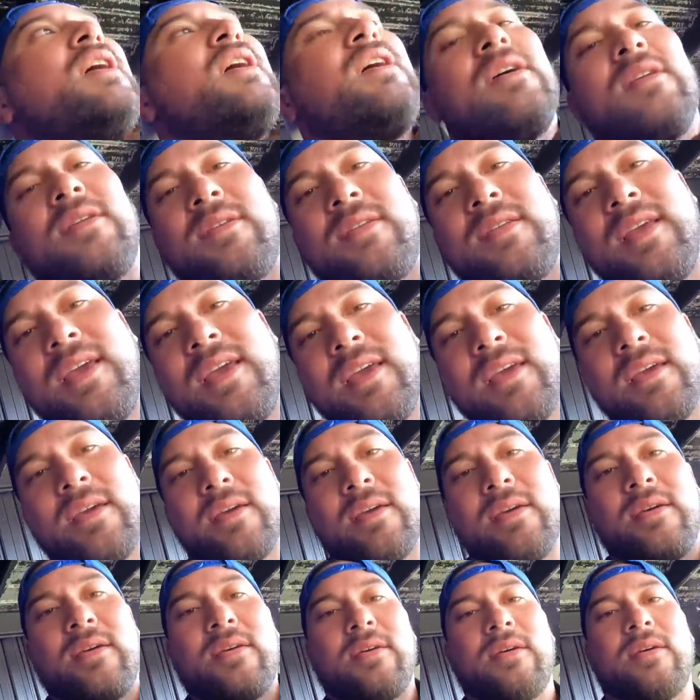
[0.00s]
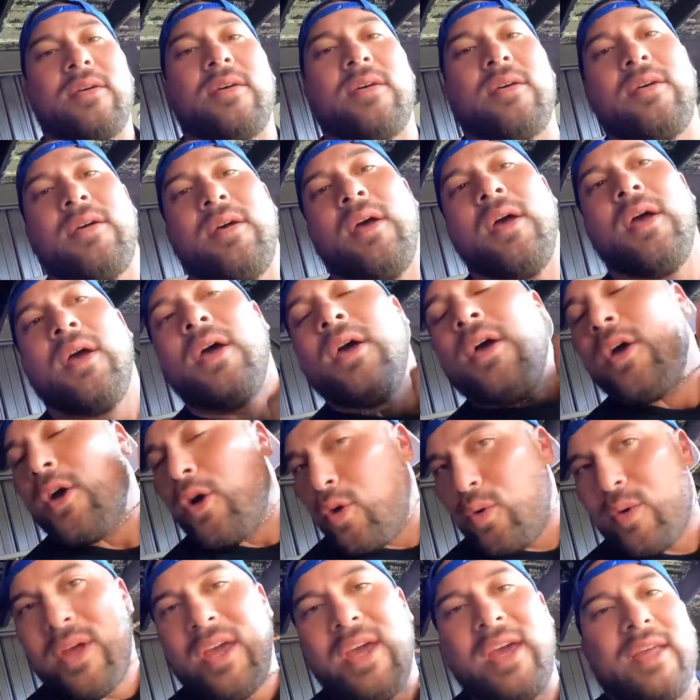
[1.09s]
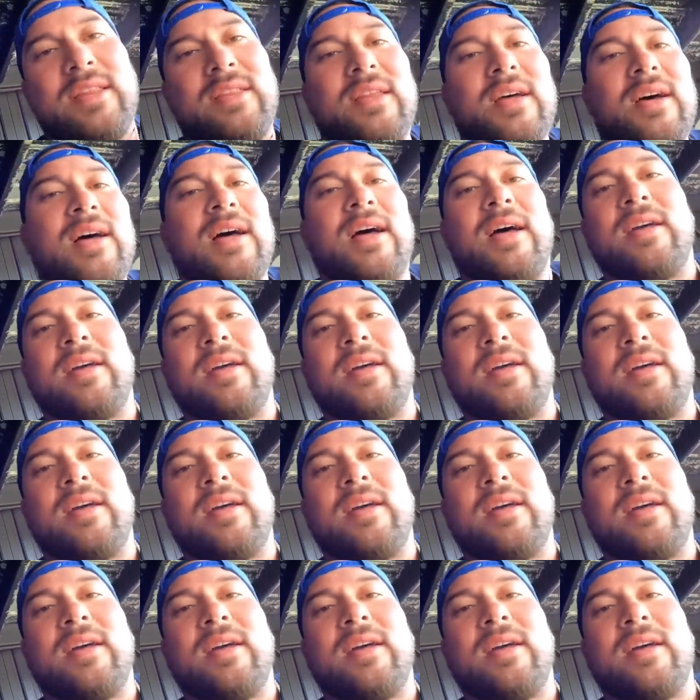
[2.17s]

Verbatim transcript: This is it. We hit the